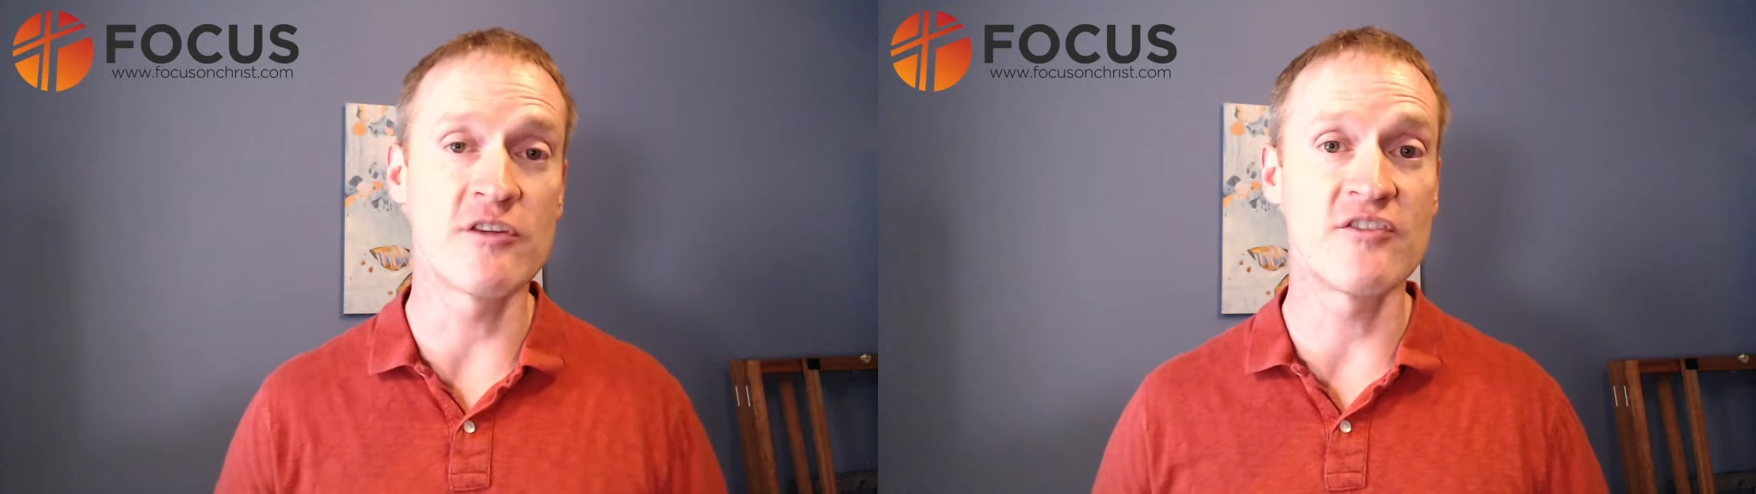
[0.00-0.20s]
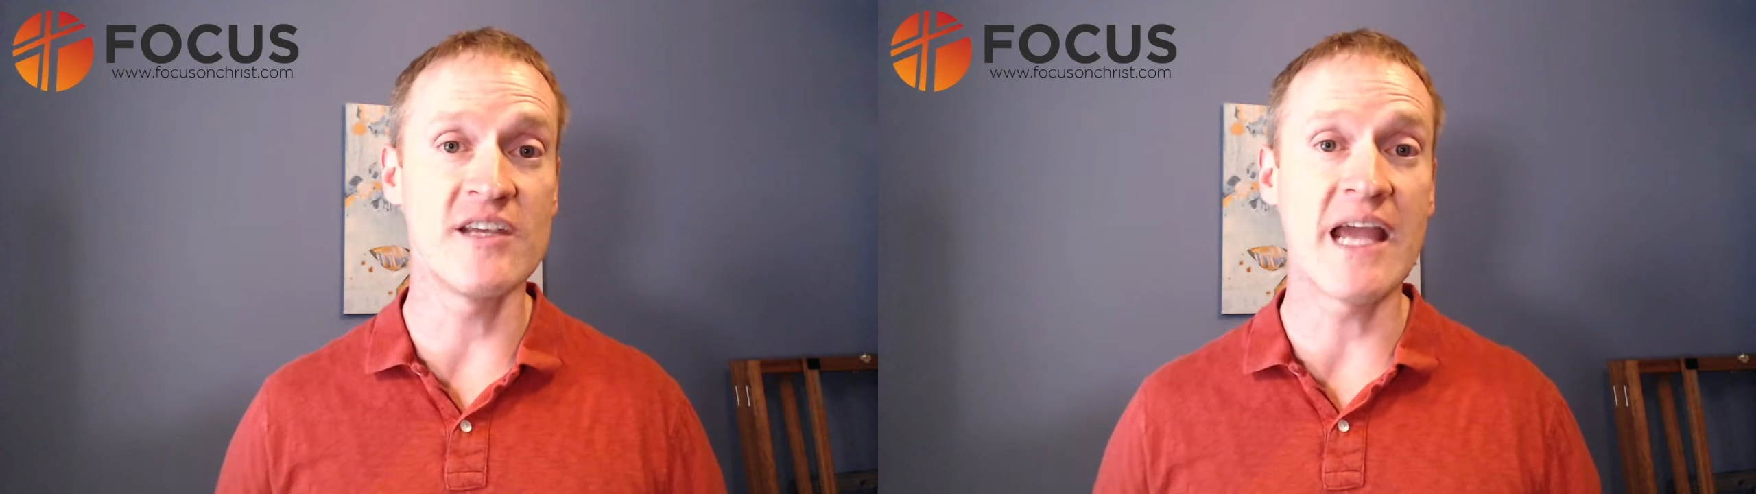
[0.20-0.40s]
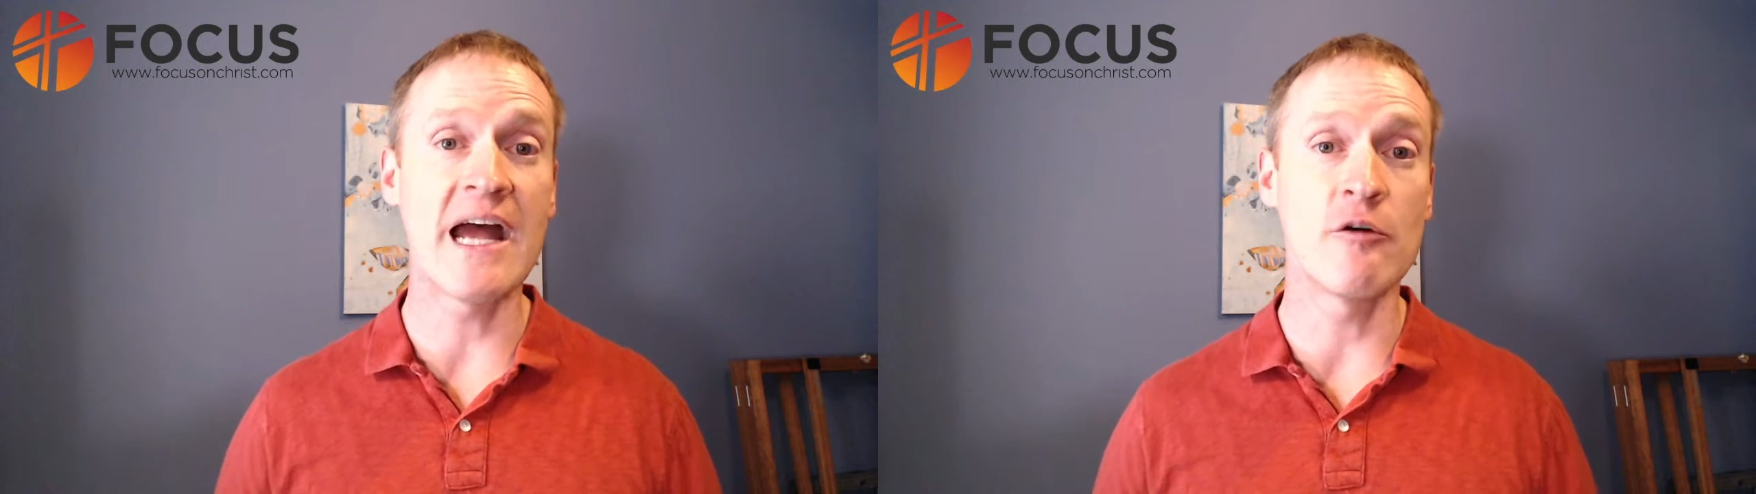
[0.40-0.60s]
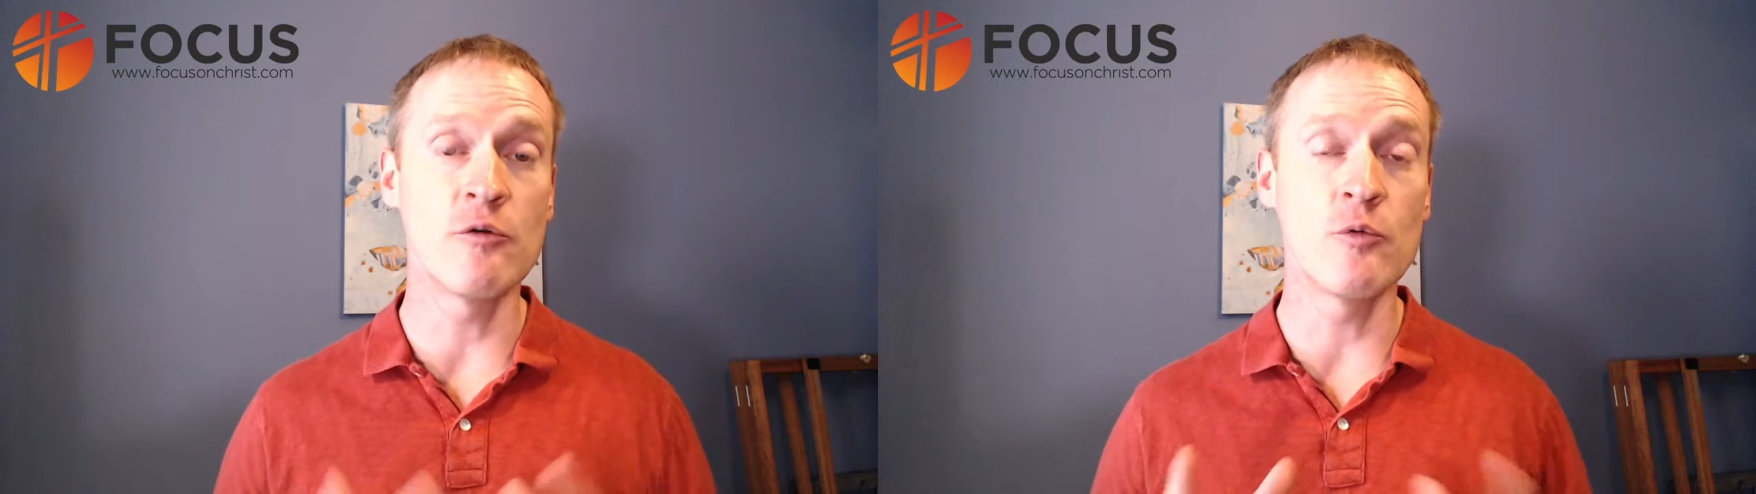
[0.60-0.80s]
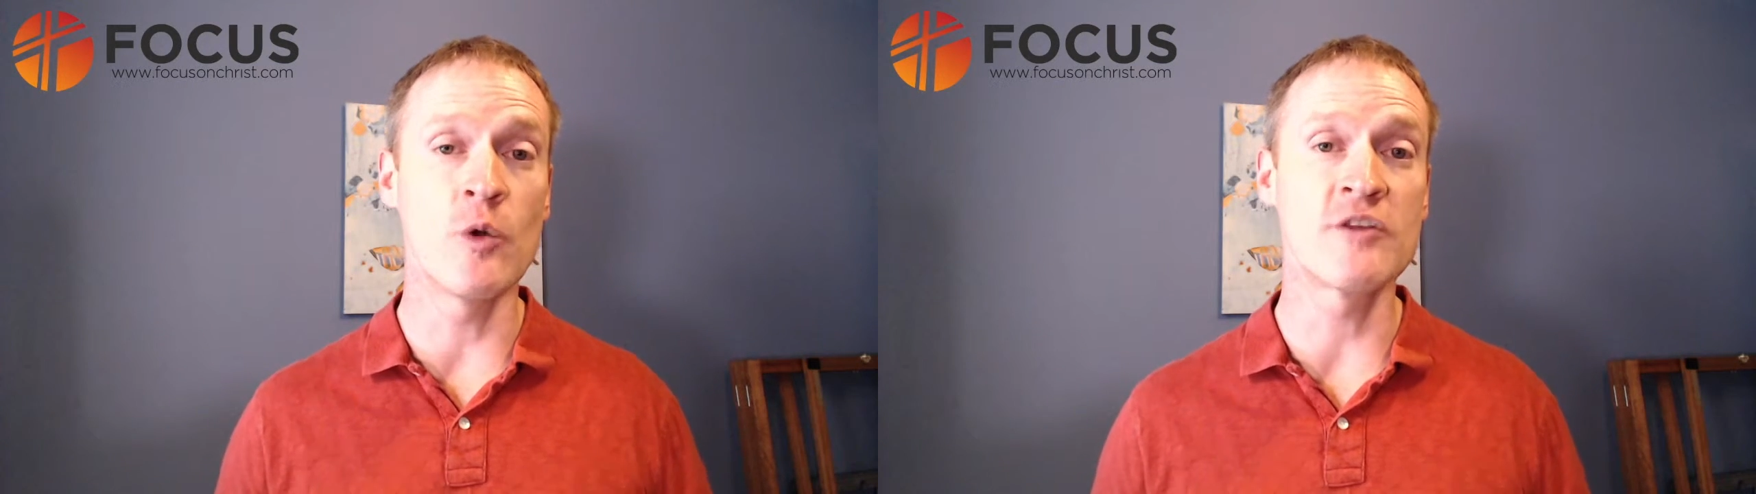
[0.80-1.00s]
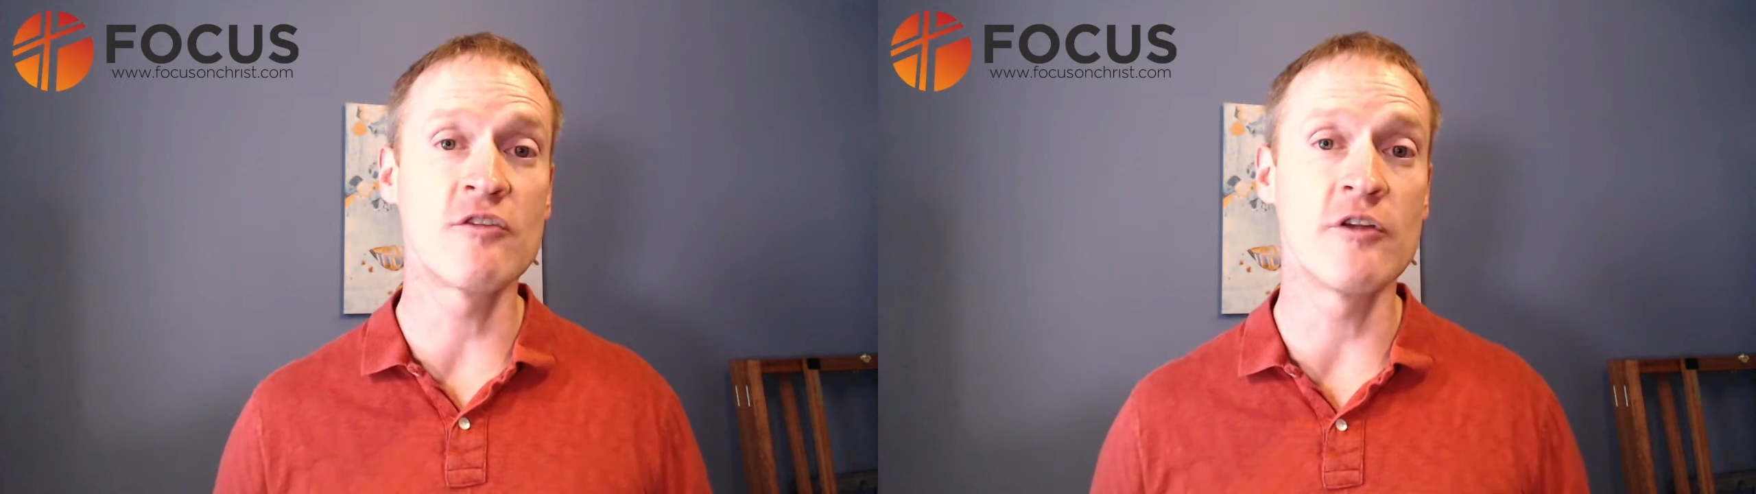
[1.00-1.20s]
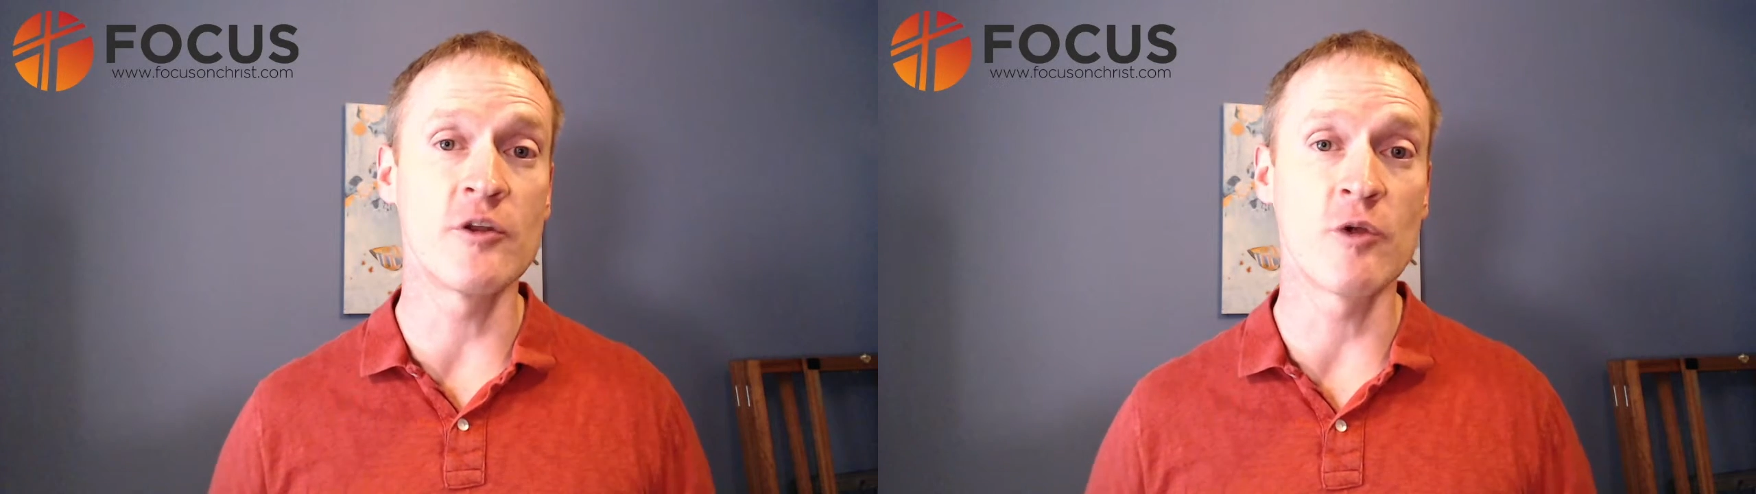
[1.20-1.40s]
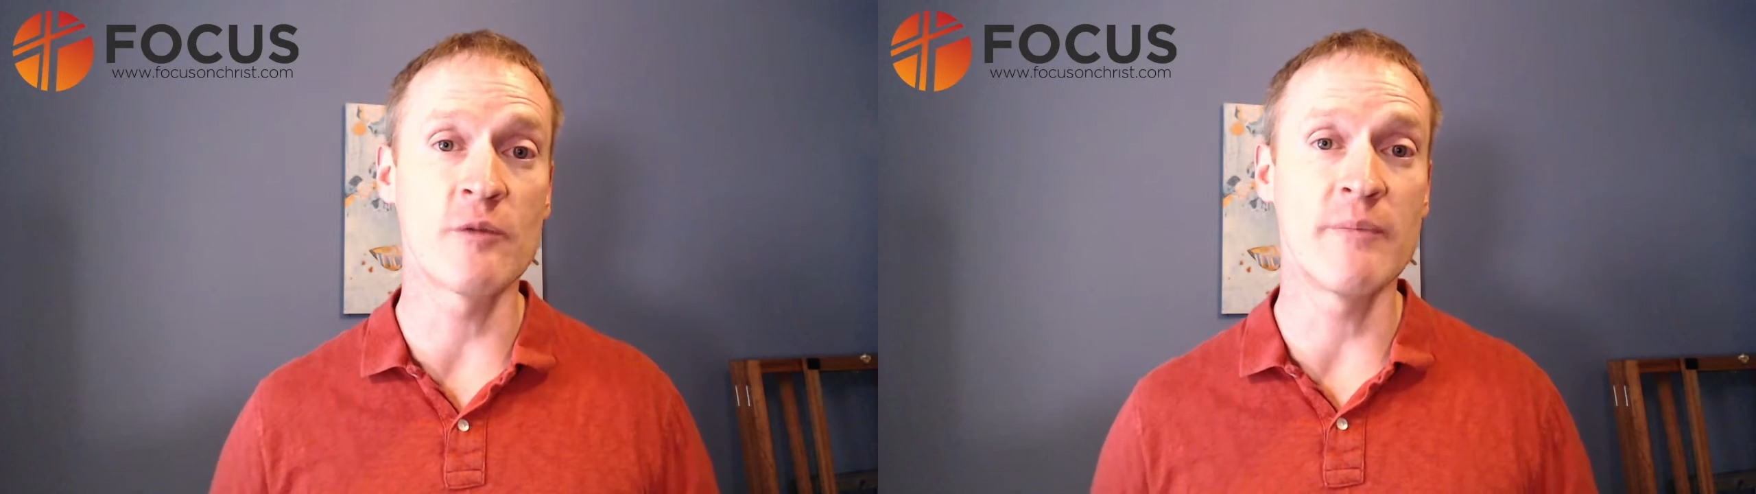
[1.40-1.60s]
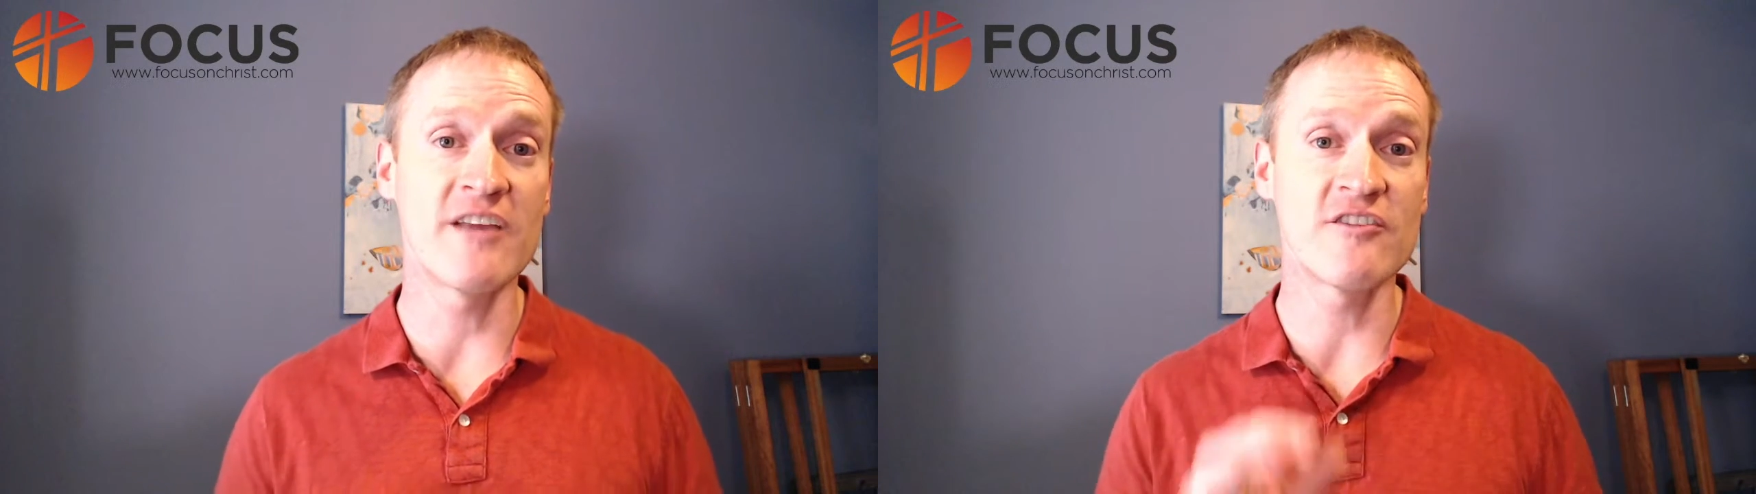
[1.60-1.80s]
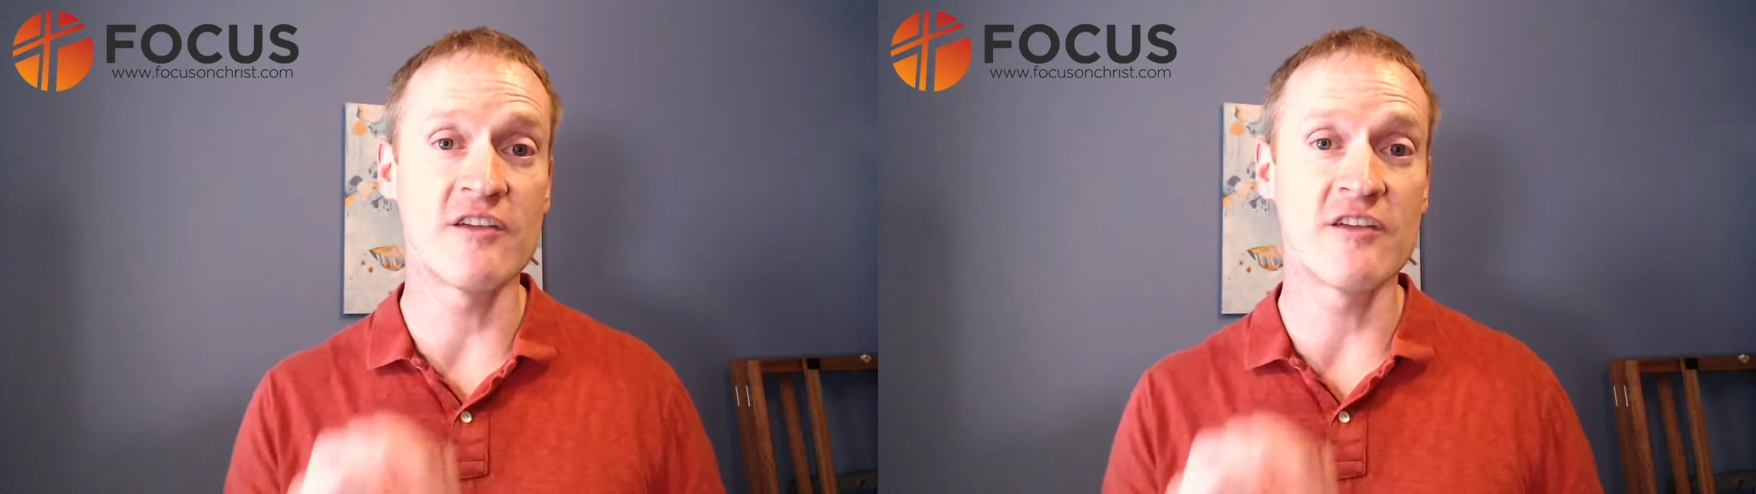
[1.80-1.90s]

to see what's going to work best,